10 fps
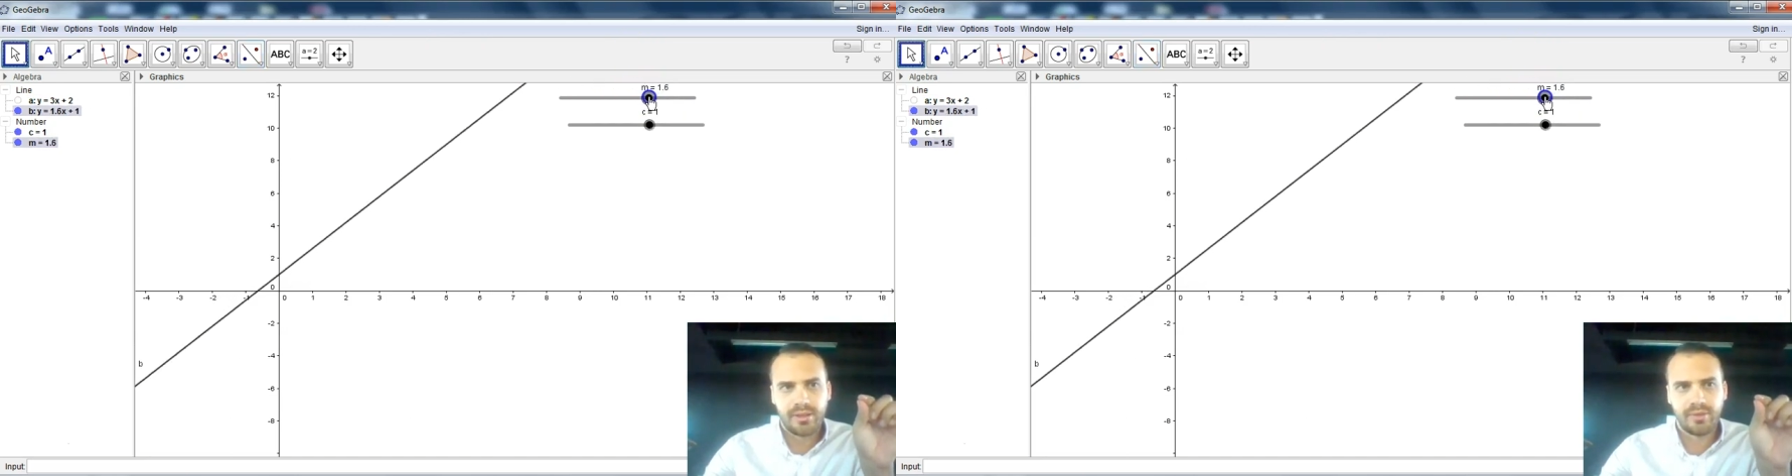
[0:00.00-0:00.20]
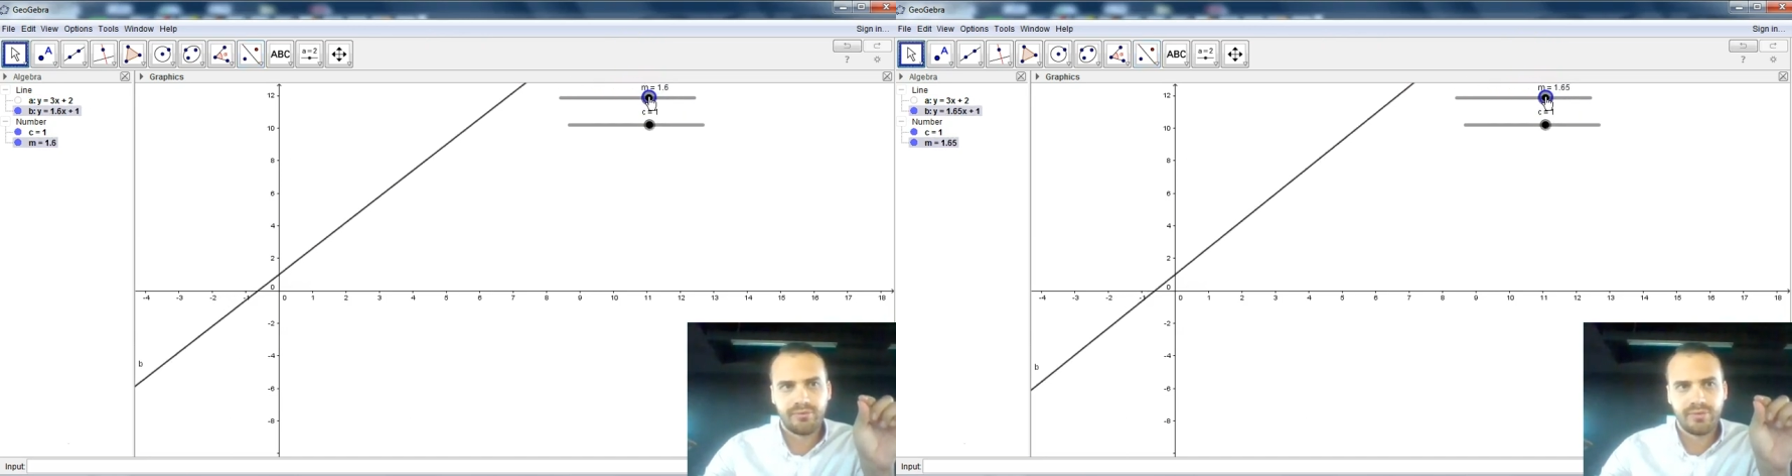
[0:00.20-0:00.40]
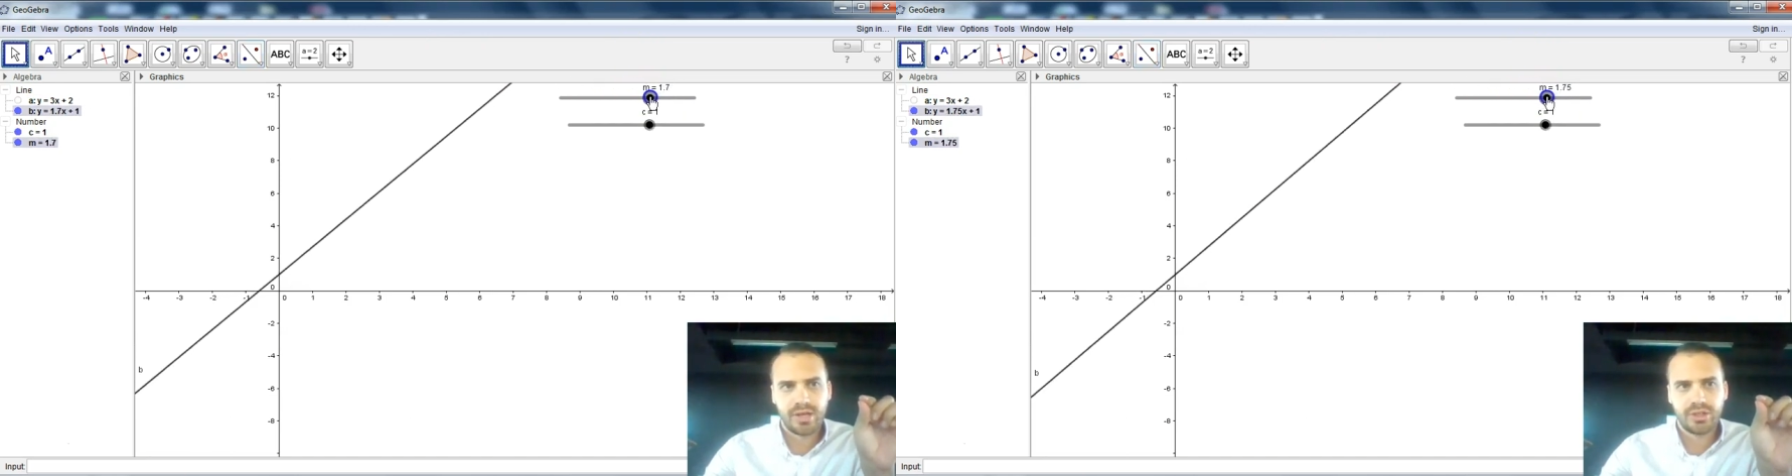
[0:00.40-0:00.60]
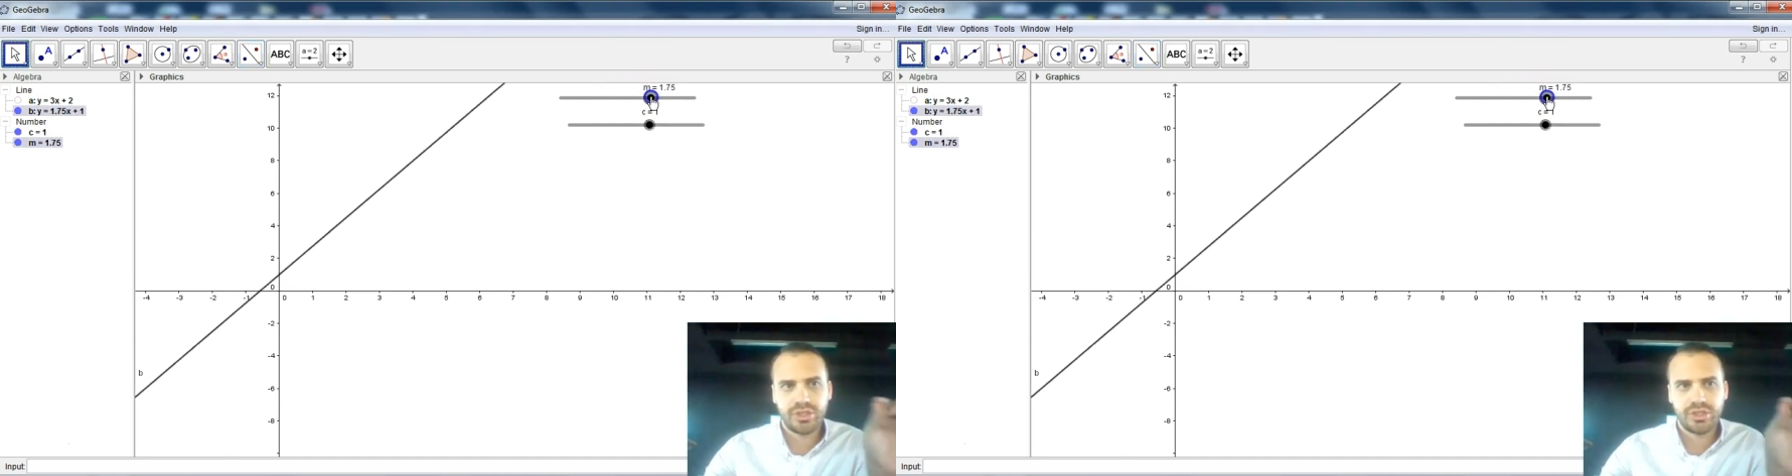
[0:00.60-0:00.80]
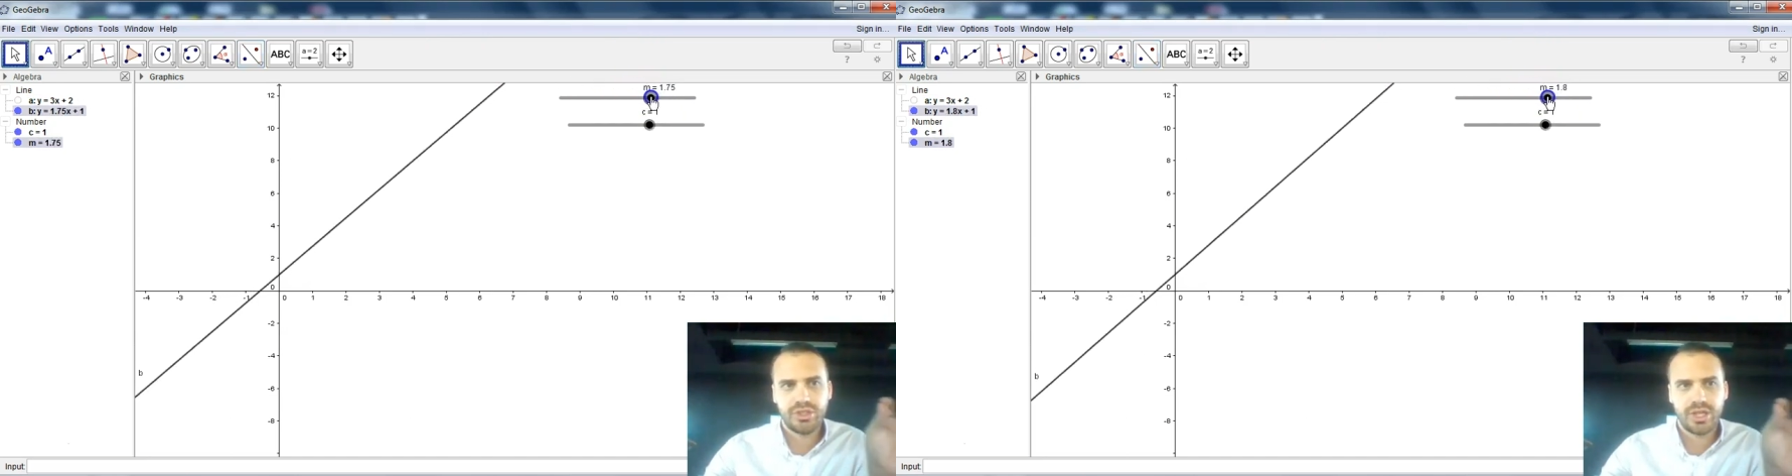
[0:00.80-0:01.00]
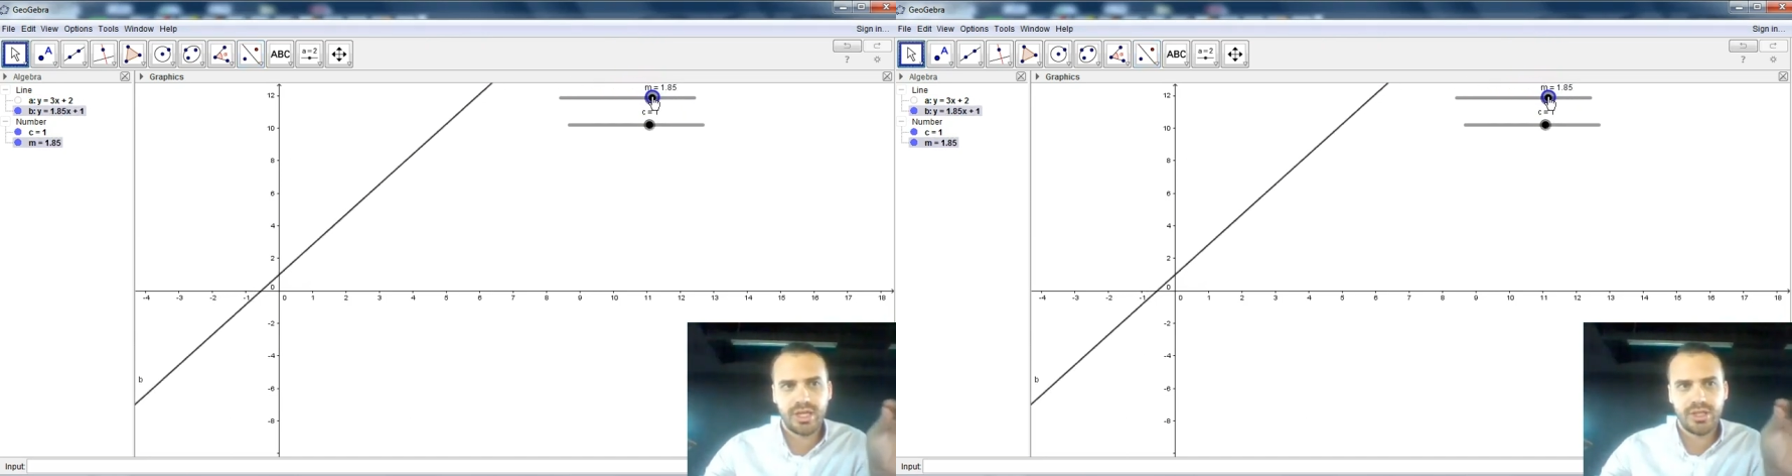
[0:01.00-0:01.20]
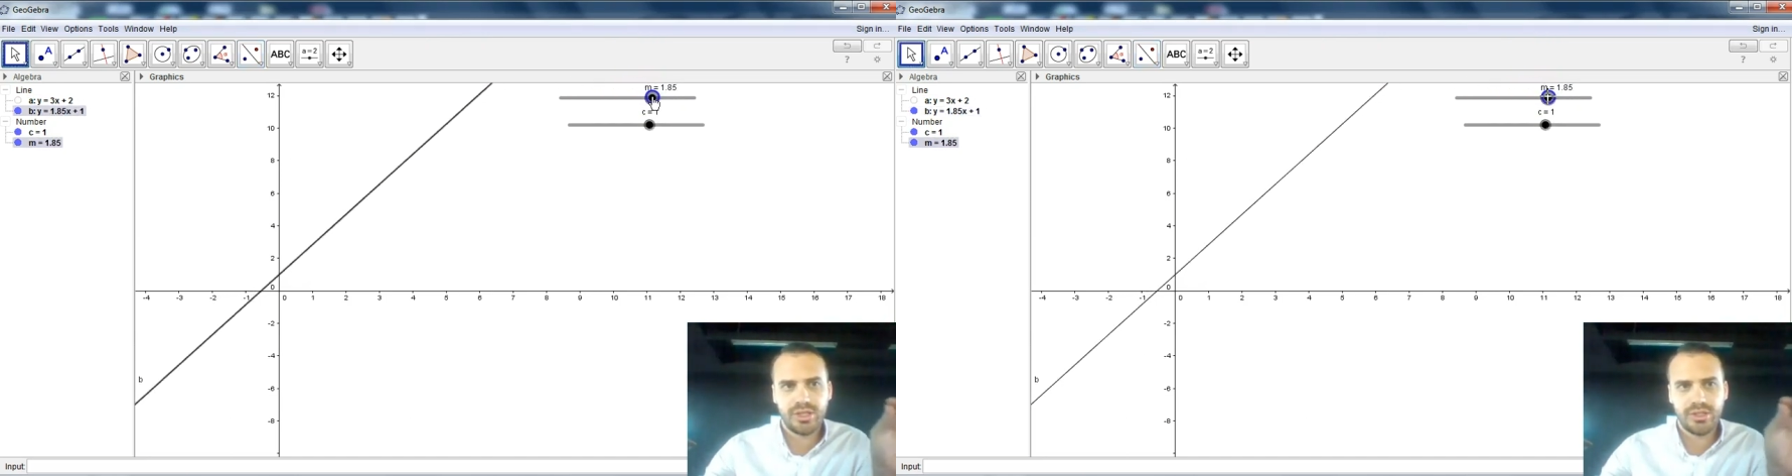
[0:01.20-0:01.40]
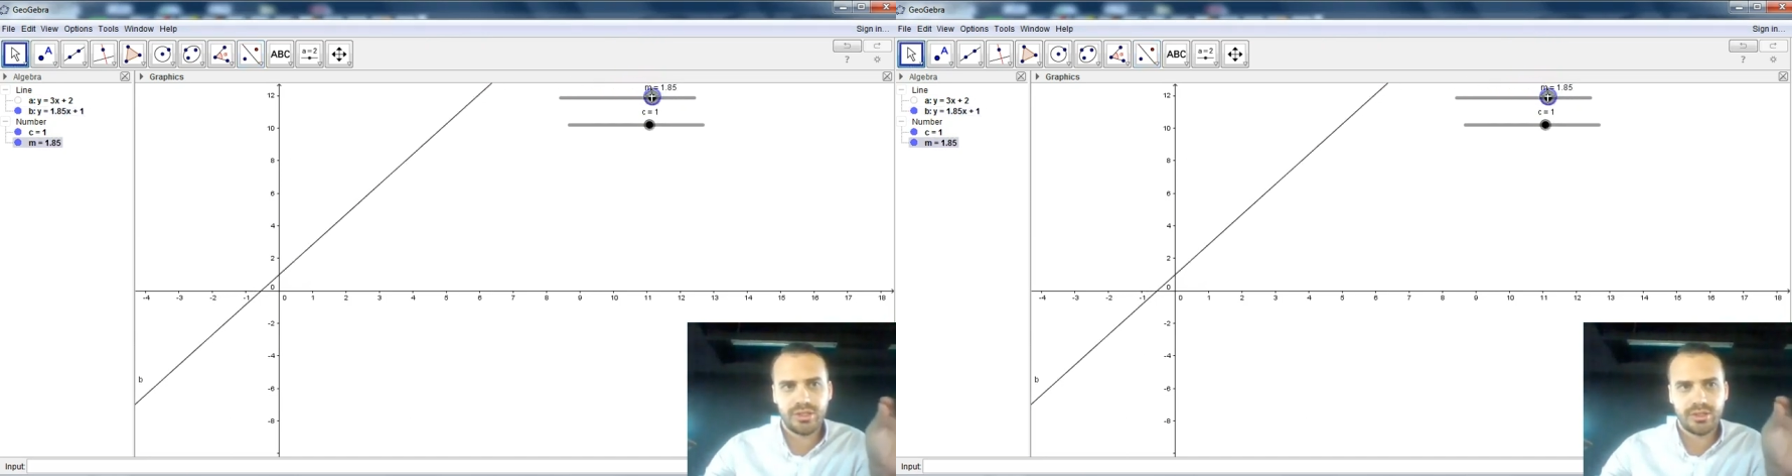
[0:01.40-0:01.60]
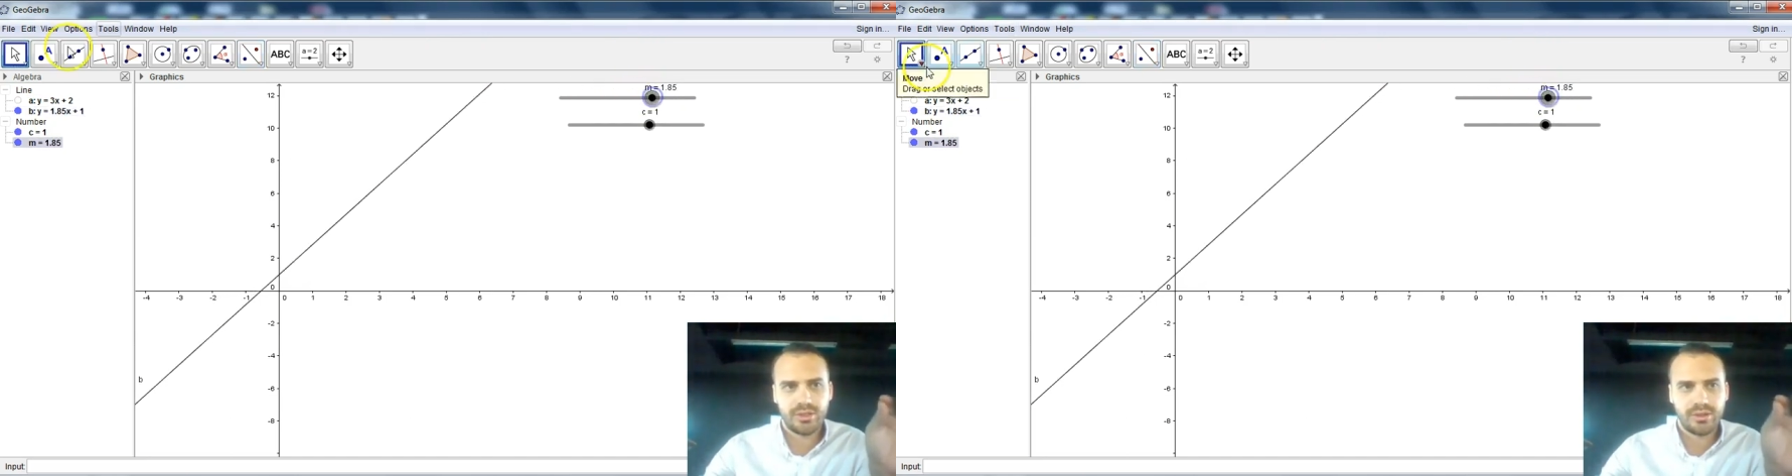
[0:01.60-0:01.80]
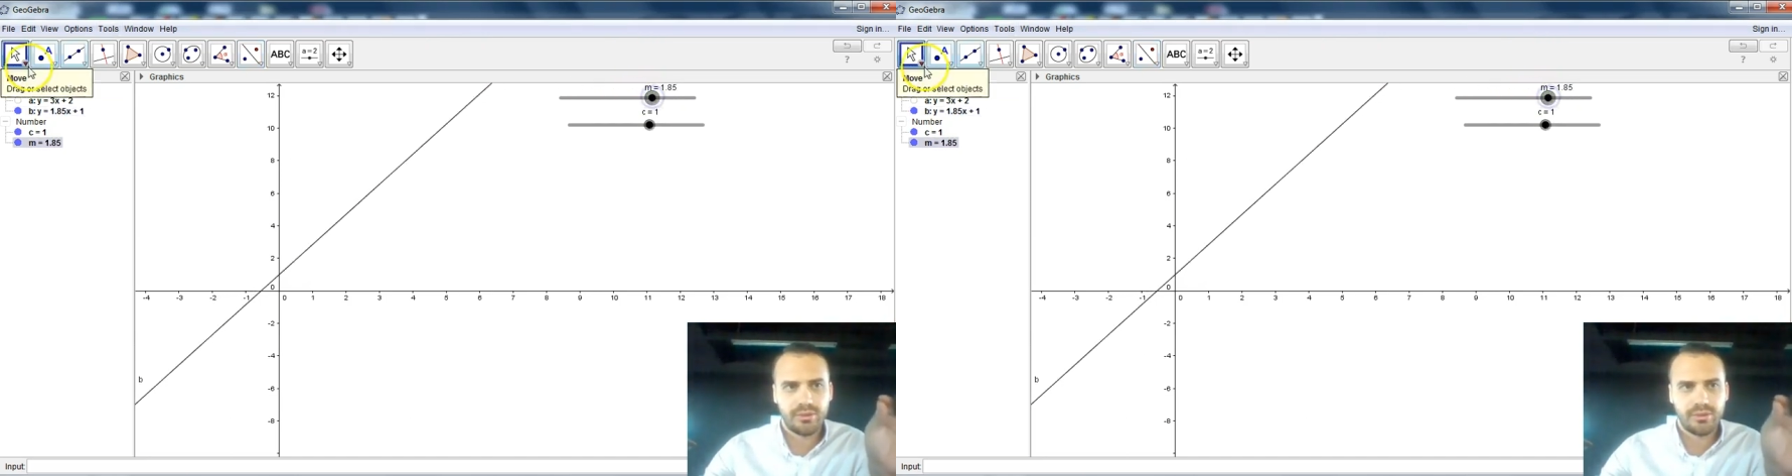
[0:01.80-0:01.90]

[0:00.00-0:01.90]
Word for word: the function changes,